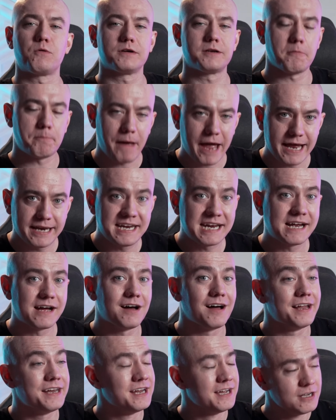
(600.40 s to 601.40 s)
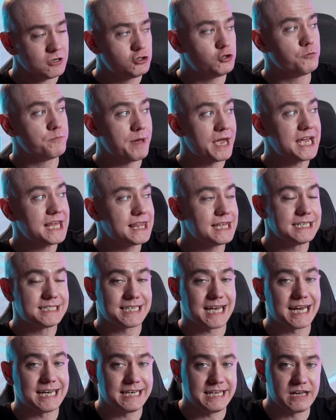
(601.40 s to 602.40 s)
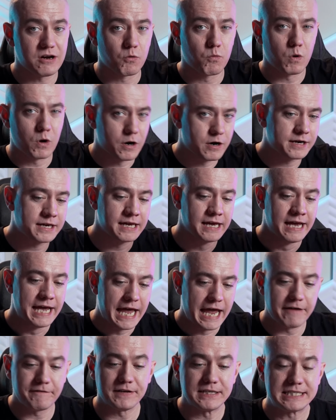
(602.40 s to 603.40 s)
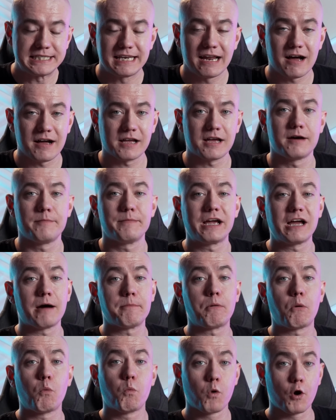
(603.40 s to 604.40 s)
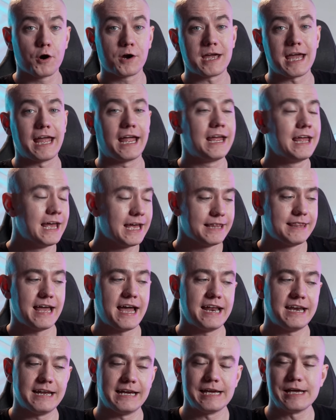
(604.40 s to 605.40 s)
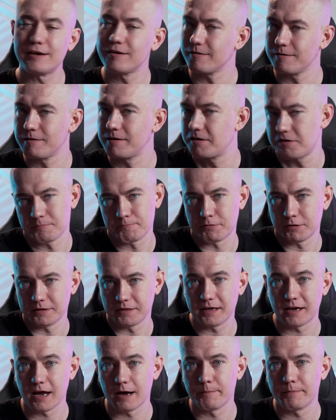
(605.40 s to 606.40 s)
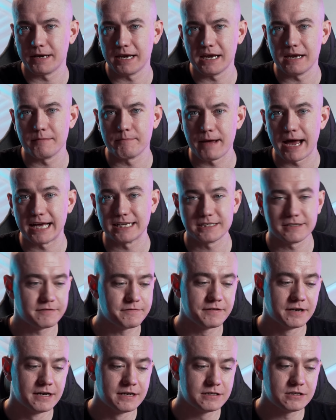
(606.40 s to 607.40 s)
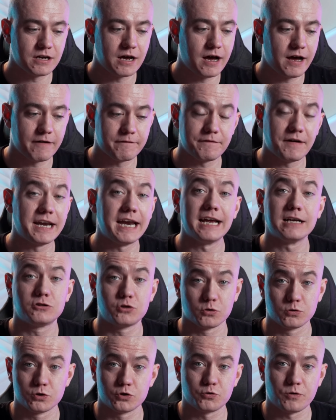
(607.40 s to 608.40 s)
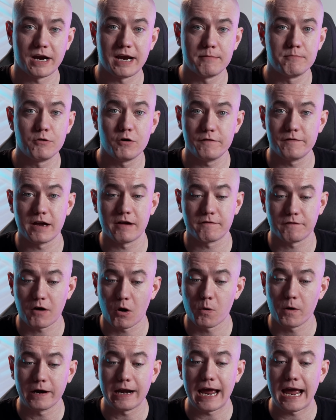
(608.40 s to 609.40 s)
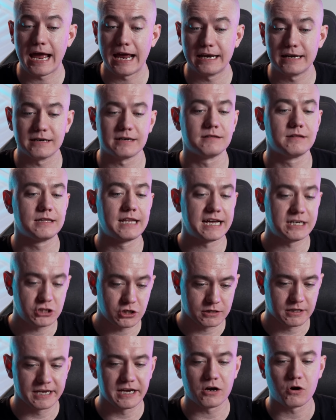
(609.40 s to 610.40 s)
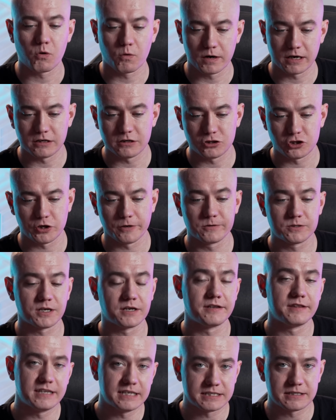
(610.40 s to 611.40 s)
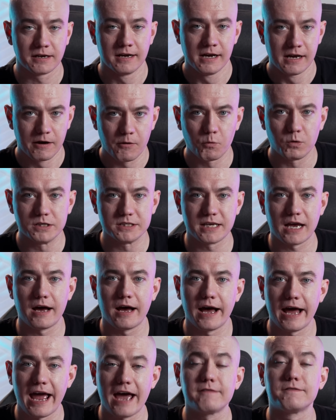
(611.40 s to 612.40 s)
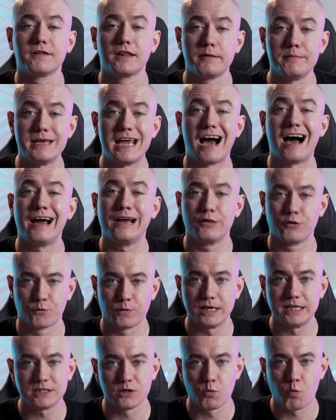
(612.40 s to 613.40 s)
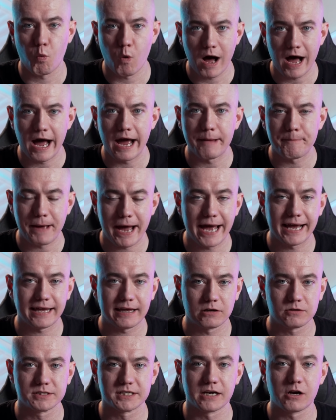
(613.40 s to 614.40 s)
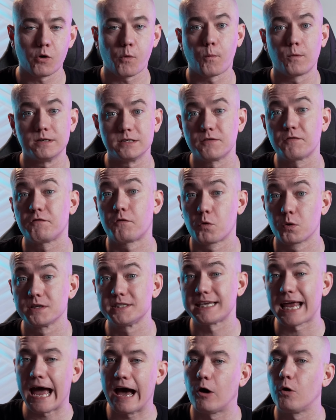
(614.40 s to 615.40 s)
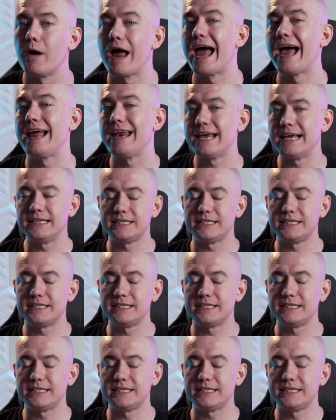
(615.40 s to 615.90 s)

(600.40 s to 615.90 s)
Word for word: were depending on to make this idea work, if it's not coming up working, then it could put the company in massive uh, financial strain moving forward. And allegedly, according to Chosun, this was uh, heavily behind the reason why Pat Gelsinger was forced out at